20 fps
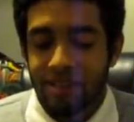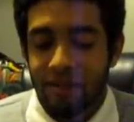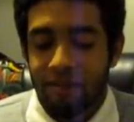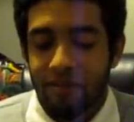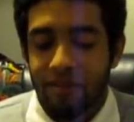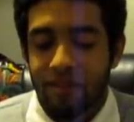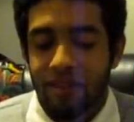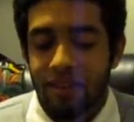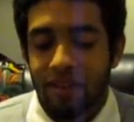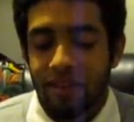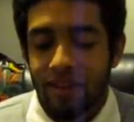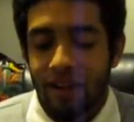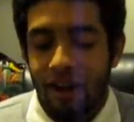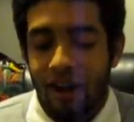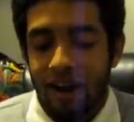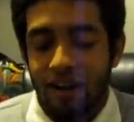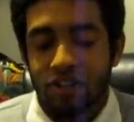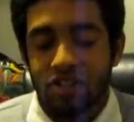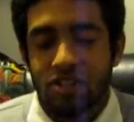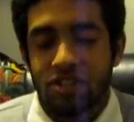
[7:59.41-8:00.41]
some of the
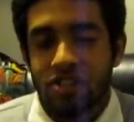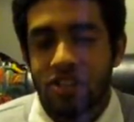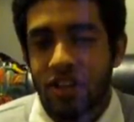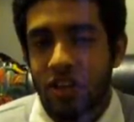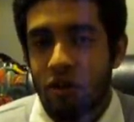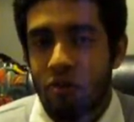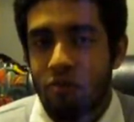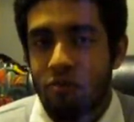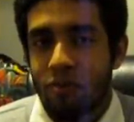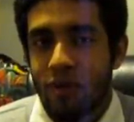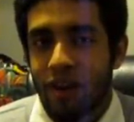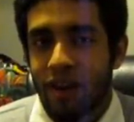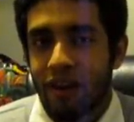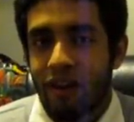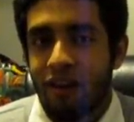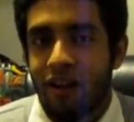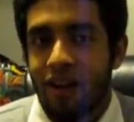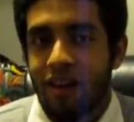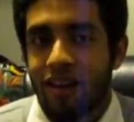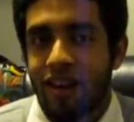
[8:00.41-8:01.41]
auctions that you're
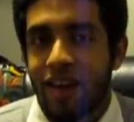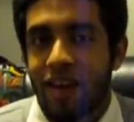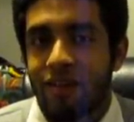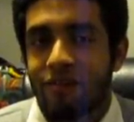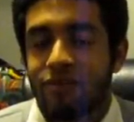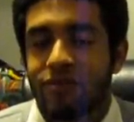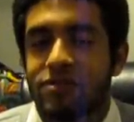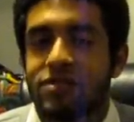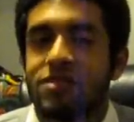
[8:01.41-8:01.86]
bidding on, if